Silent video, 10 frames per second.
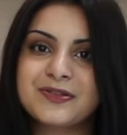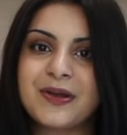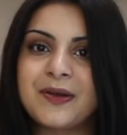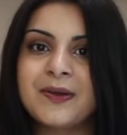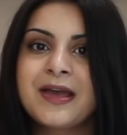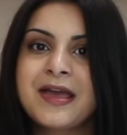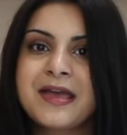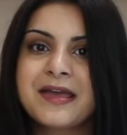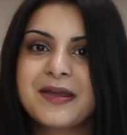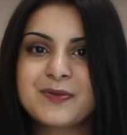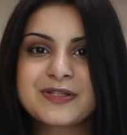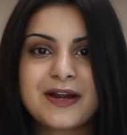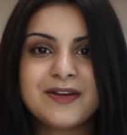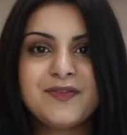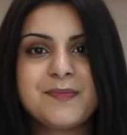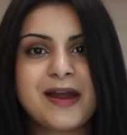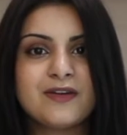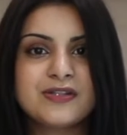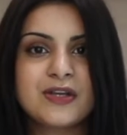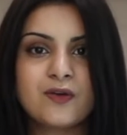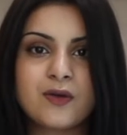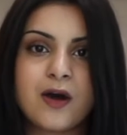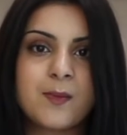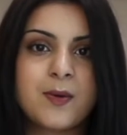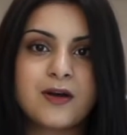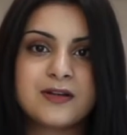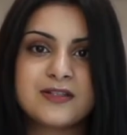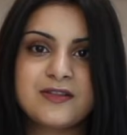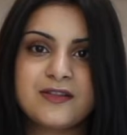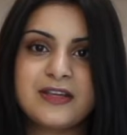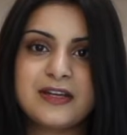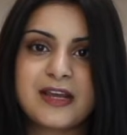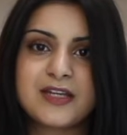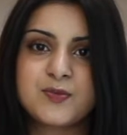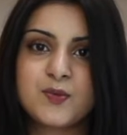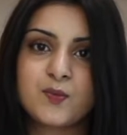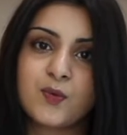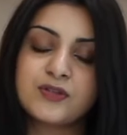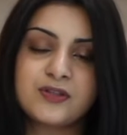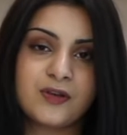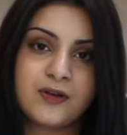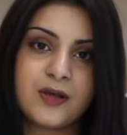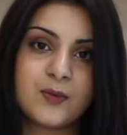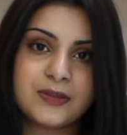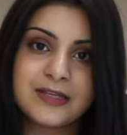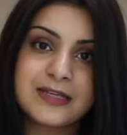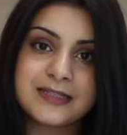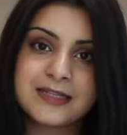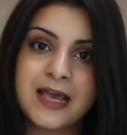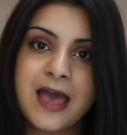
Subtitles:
So it was kind of embarrassing on our part that the engagement was so low with this.